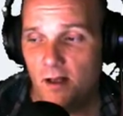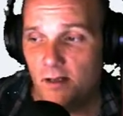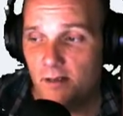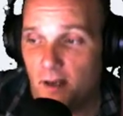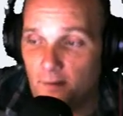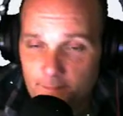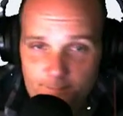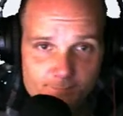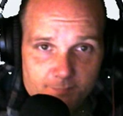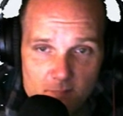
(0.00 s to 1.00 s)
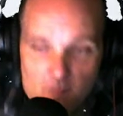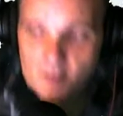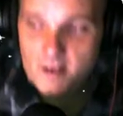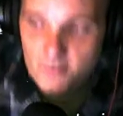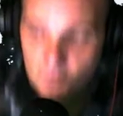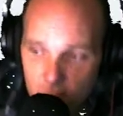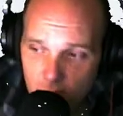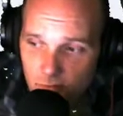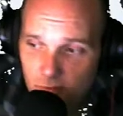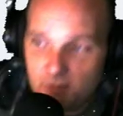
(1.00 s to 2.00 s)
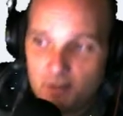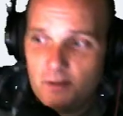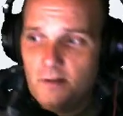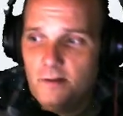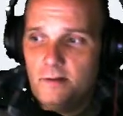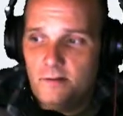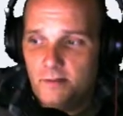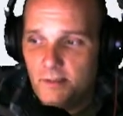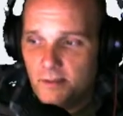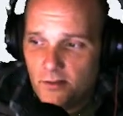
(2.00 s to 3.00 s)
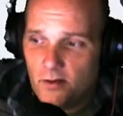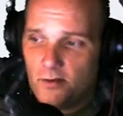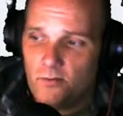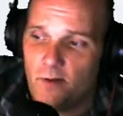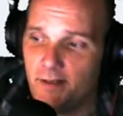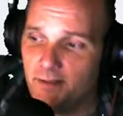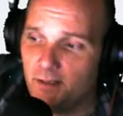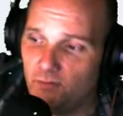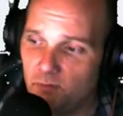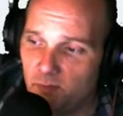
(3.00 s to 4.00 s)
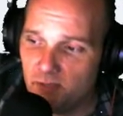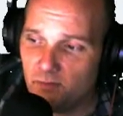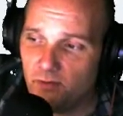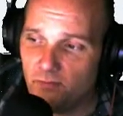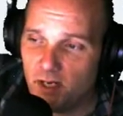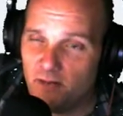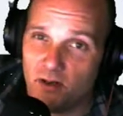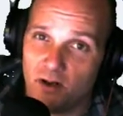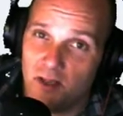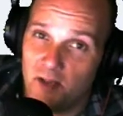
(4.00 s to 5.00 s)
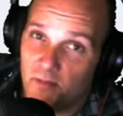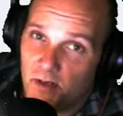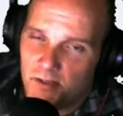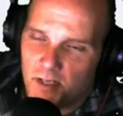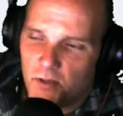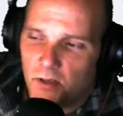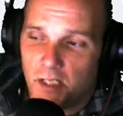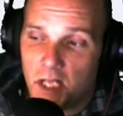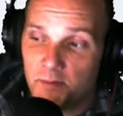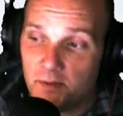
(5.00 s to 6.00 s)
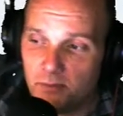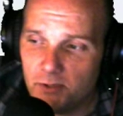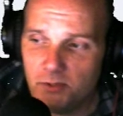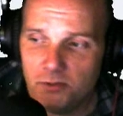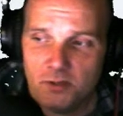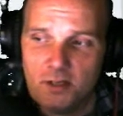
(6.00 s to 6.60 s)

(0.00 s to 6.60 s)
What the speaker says: Now, I don't use D-Star, YSF, and P25 all that much. I know a lot of people do.